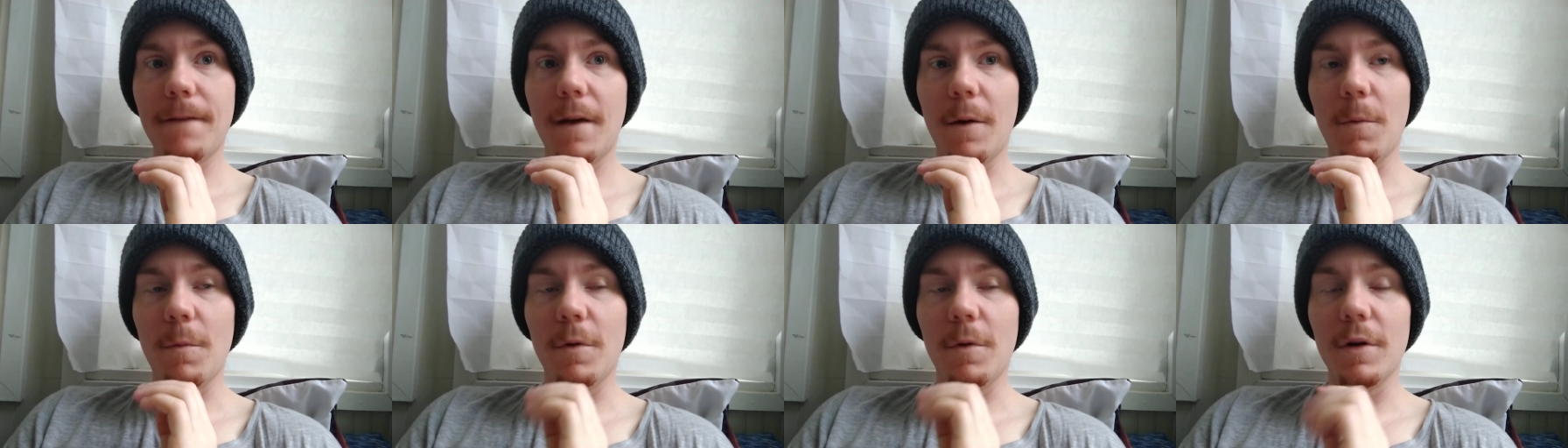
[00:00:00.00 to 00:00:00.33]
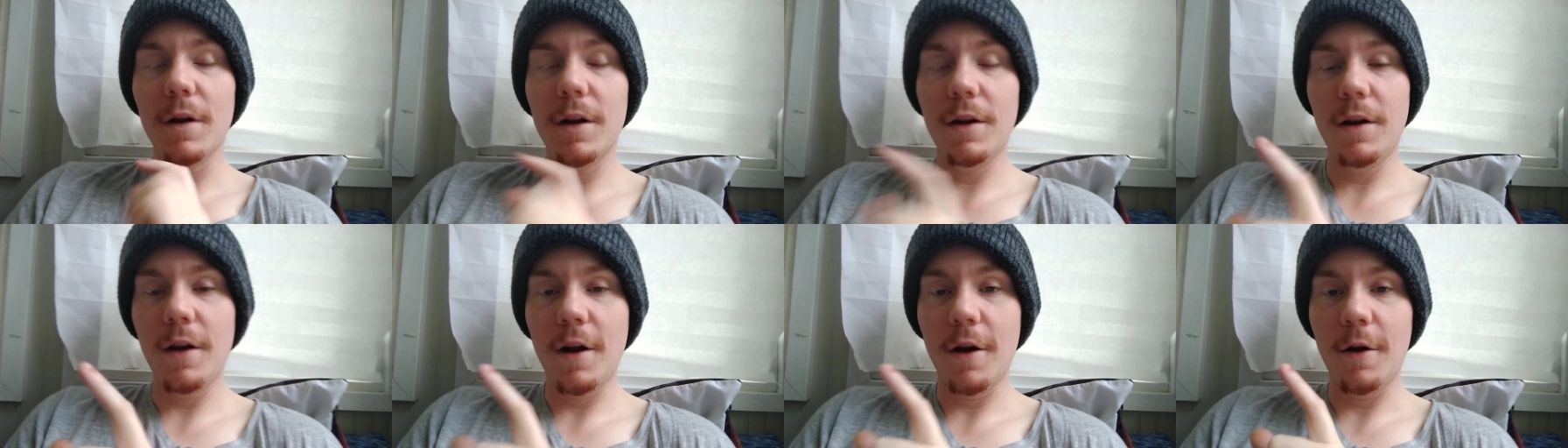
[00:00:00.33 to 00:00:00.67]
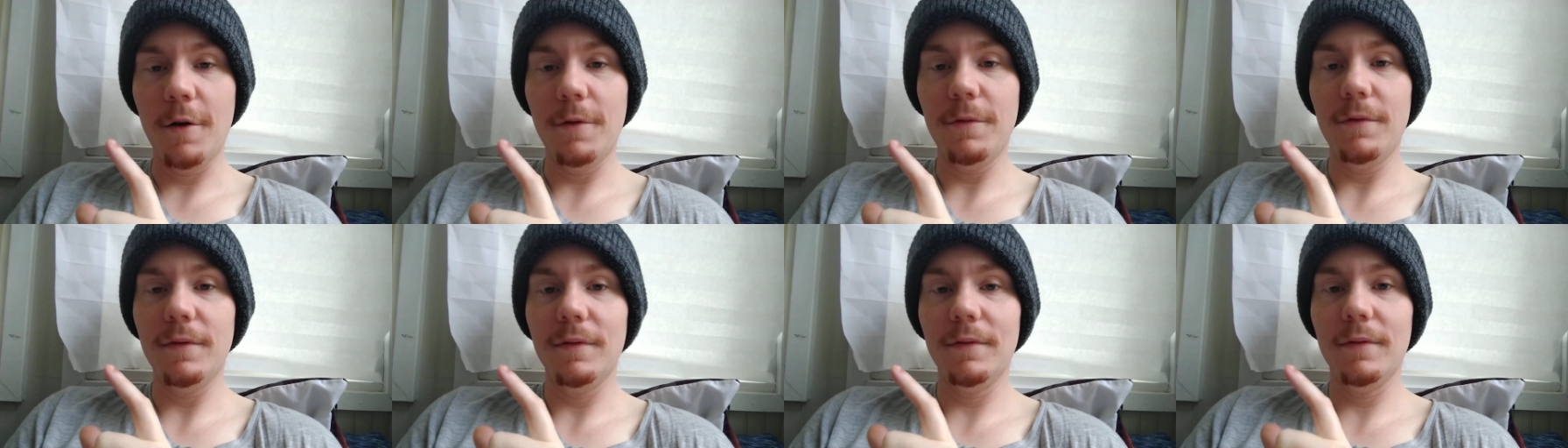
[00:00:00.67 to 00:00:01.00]
I want to
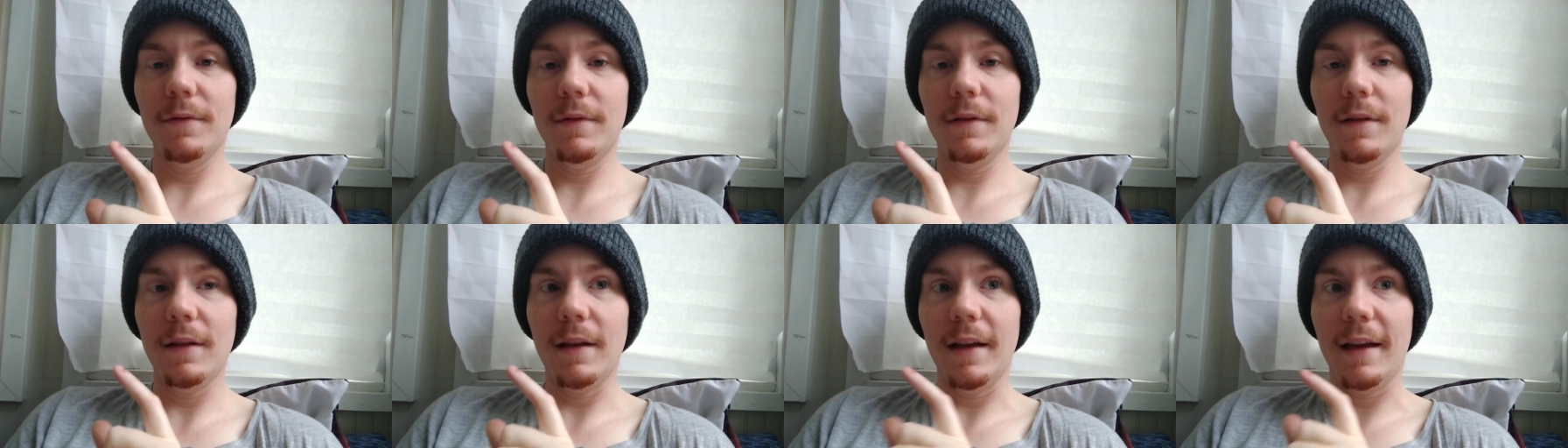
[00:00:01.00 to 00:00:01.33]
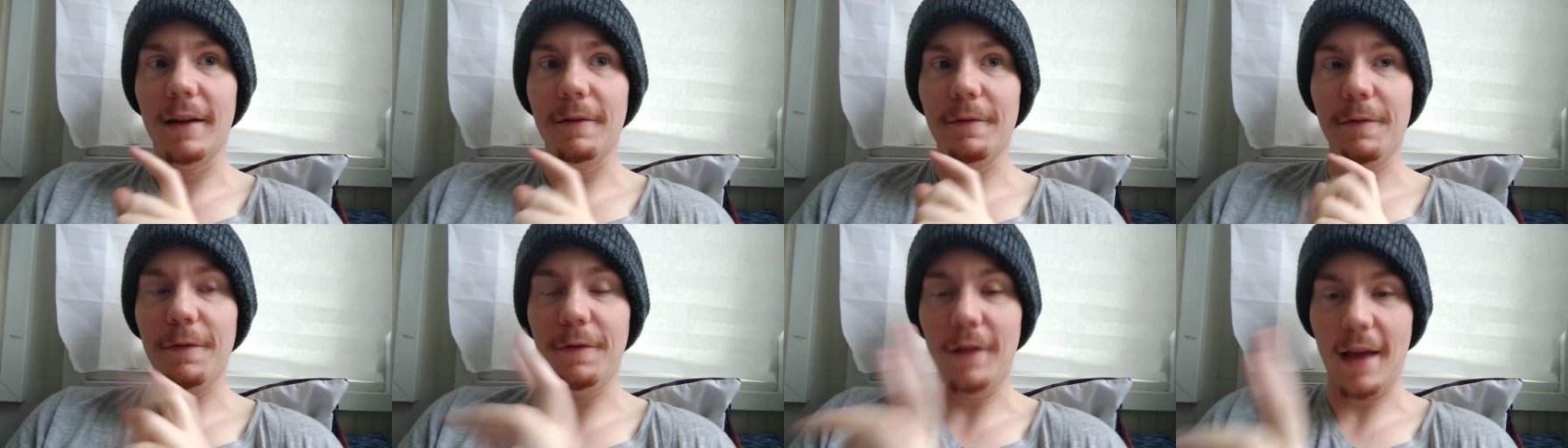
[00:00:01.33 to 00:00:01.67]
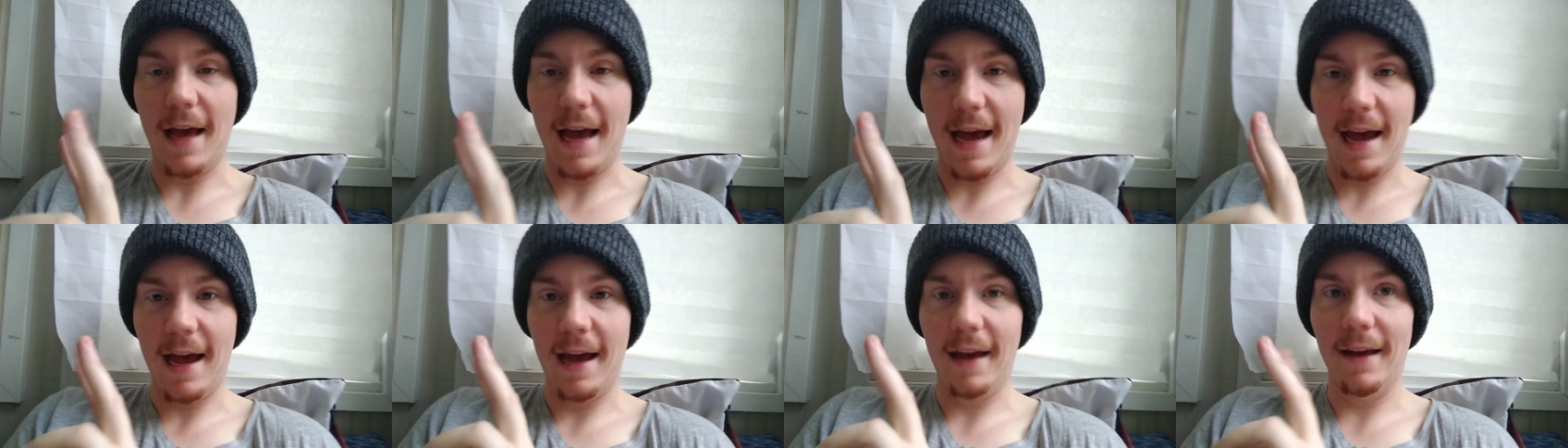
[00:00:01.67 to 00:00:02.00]
note and
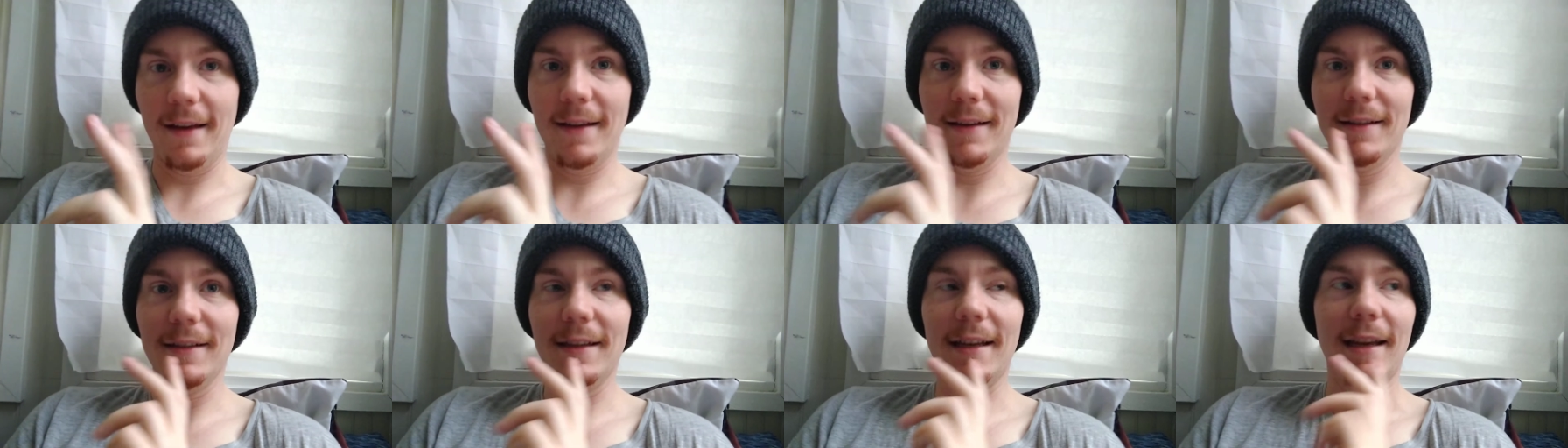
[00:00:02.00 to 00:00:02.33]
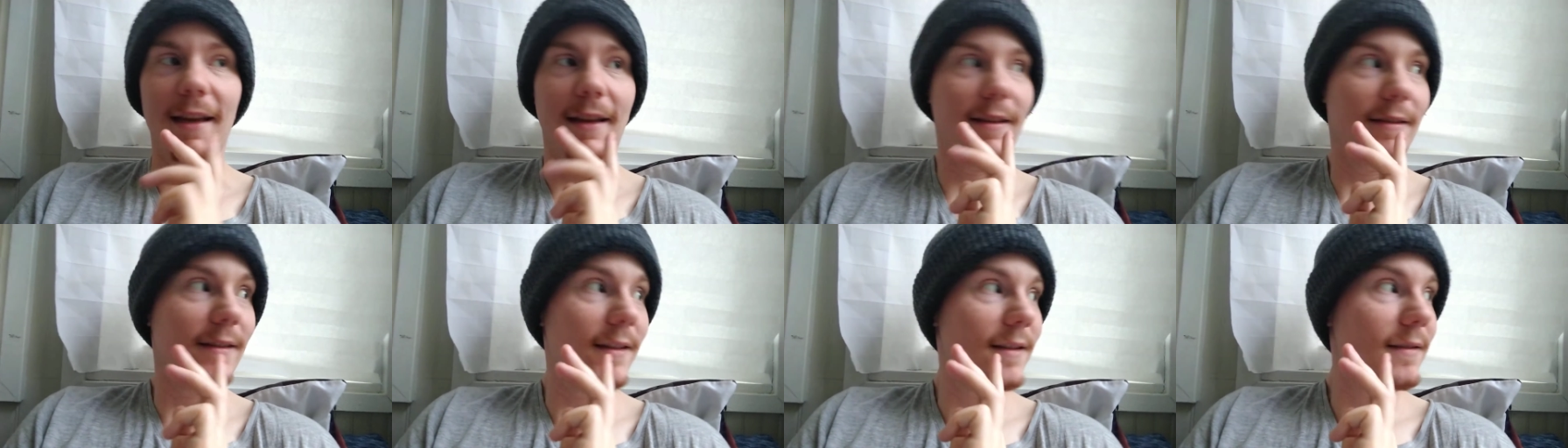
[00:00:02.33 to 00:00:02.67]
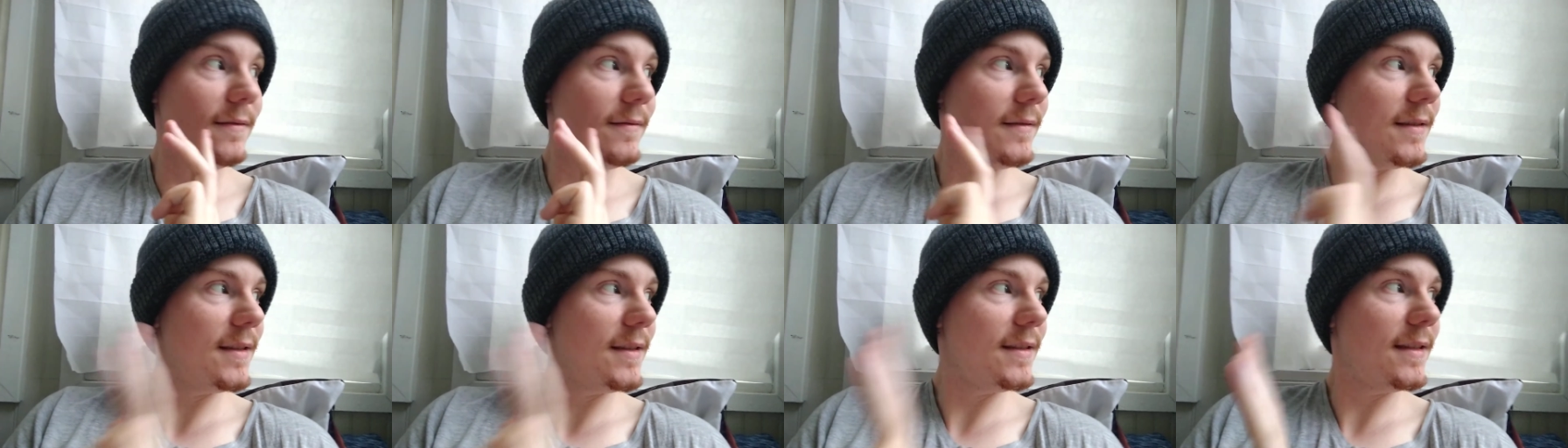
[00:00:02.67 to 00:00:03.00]
flag
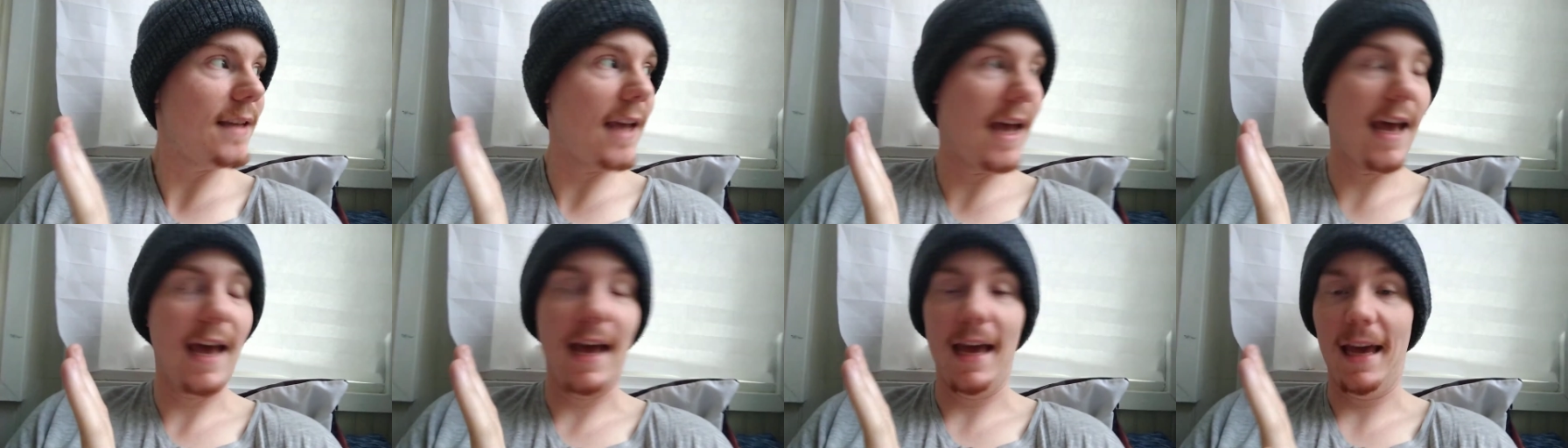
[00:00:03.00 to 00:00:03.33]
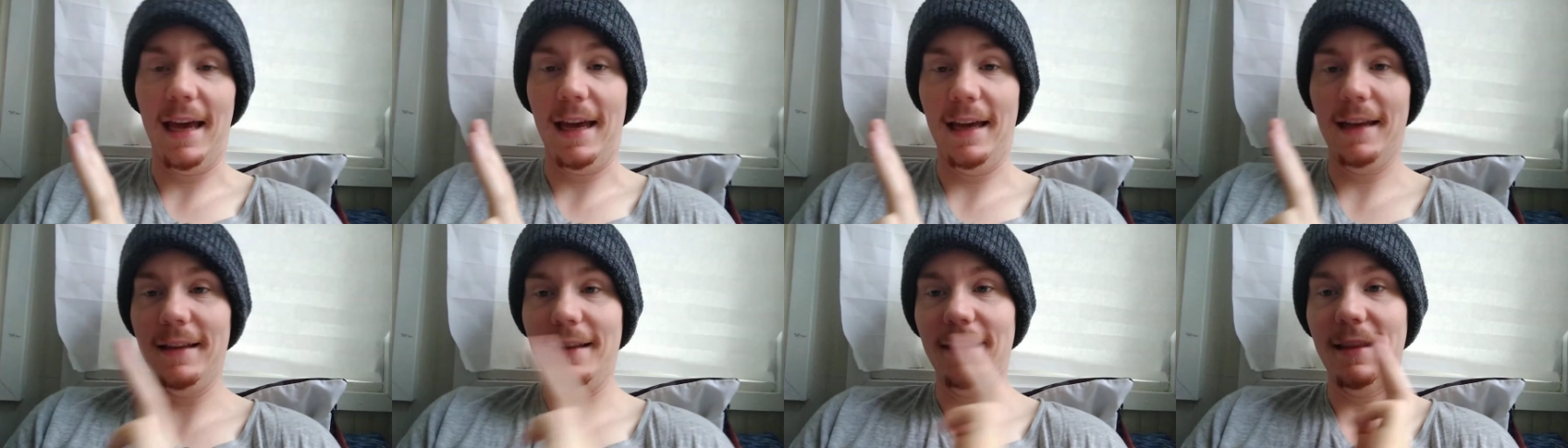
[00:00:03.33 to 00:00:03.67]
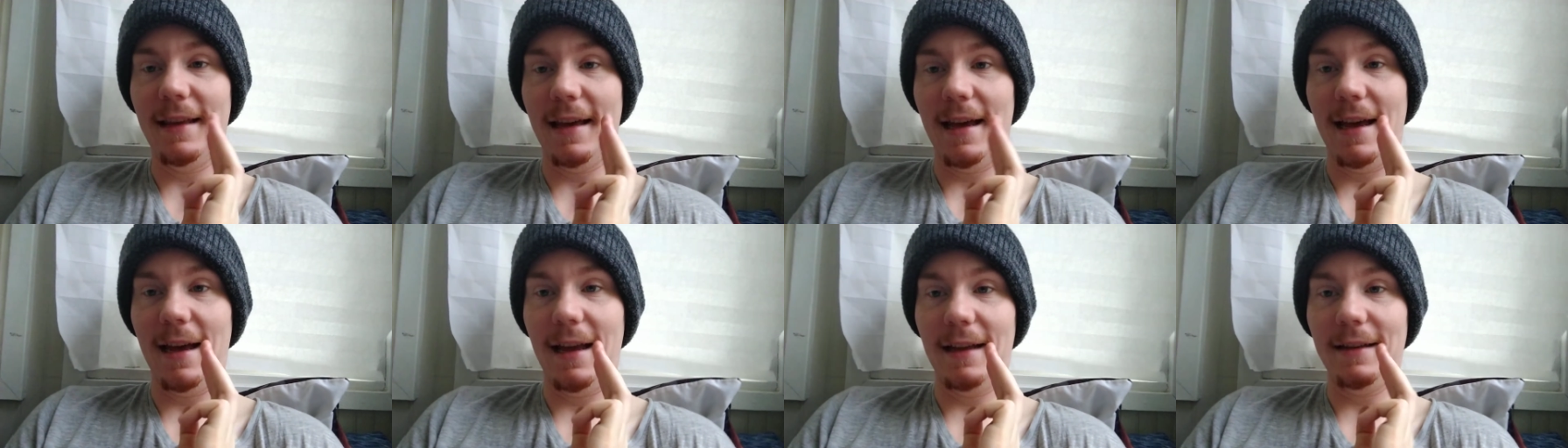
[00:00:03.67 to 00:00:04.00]
and say
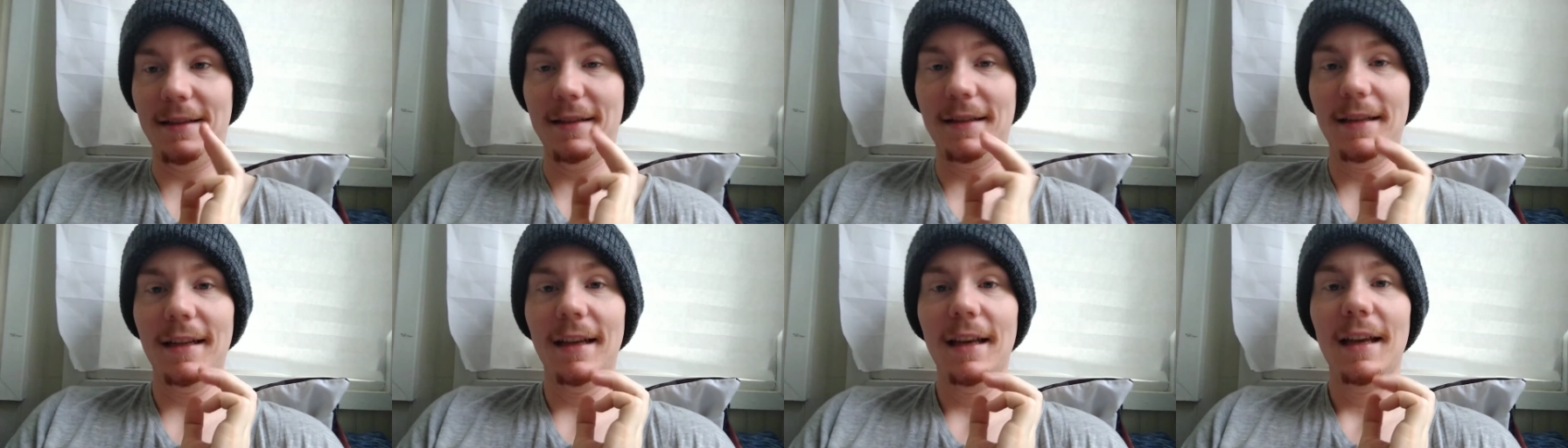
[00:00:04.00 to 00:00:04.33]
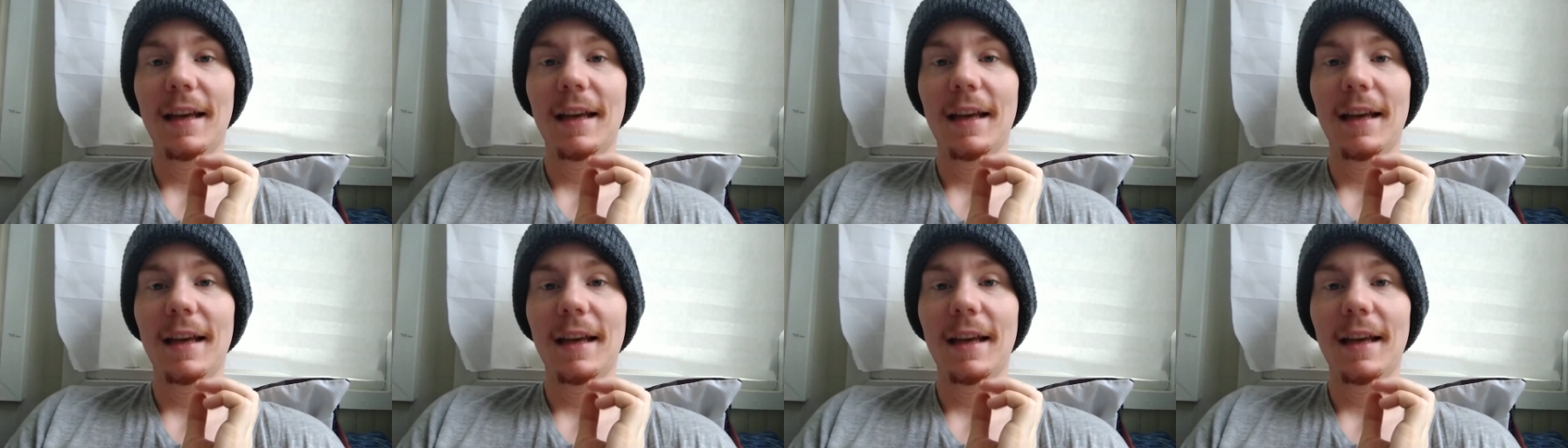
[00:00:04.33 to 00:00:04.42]
that